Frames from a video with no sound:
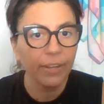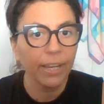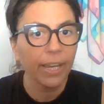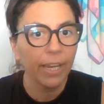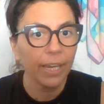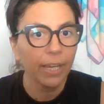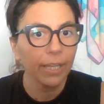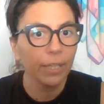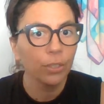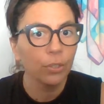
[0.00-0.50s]

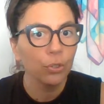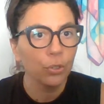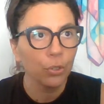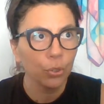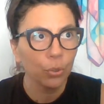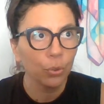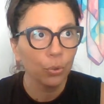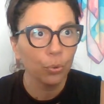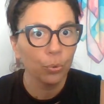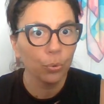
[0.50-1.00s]
and
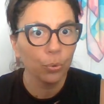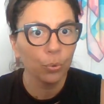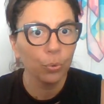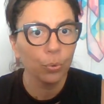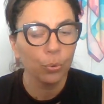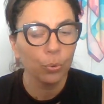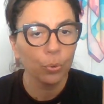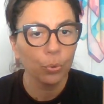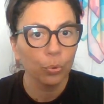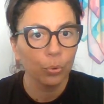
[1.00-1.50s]

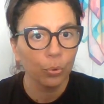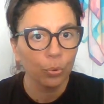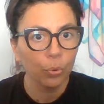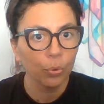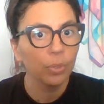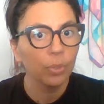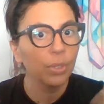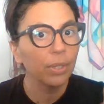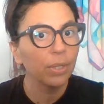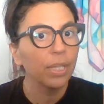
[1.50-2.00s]
to
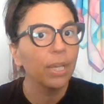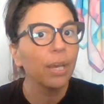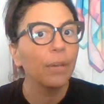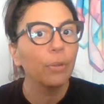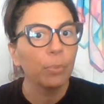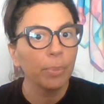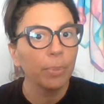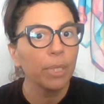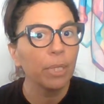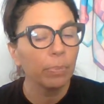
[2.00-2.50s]
the
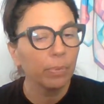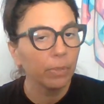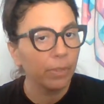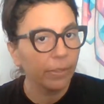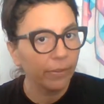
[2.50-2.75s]
other people